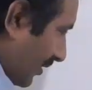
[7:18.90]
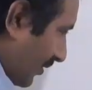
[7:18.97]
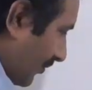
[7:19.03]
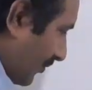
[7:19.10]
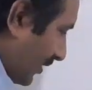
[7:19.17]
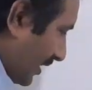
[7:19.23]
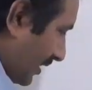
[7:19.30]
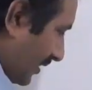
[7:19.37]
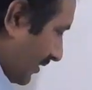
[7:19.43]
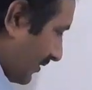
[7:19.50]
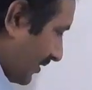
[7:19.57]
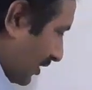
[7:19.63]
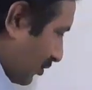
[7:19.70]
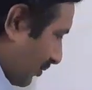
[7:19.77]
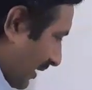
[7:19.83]
V
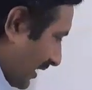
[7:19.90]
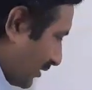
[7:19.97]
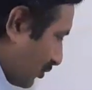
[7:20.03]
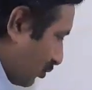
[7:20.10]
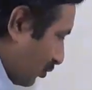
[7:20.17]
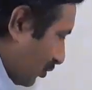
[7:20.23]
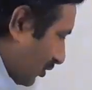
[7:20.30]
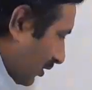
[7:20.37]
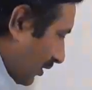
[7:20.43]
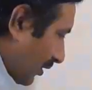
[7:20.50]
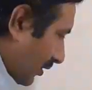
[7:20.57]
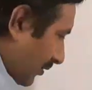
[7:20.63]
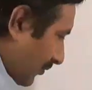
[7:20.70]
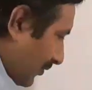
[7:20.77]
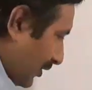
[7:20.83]
is equal to
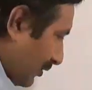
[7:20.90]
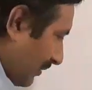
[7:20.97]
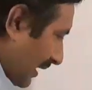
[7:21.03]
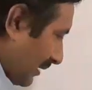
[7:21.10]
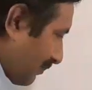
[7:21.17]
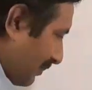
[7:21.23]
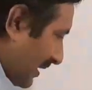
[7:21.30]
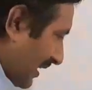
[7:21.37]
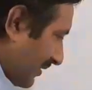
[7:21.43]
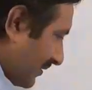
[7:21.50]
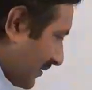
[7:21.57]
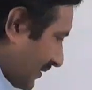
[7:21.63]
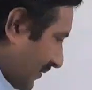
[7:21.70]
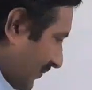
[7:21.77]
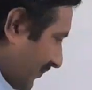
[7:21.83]
V1 plus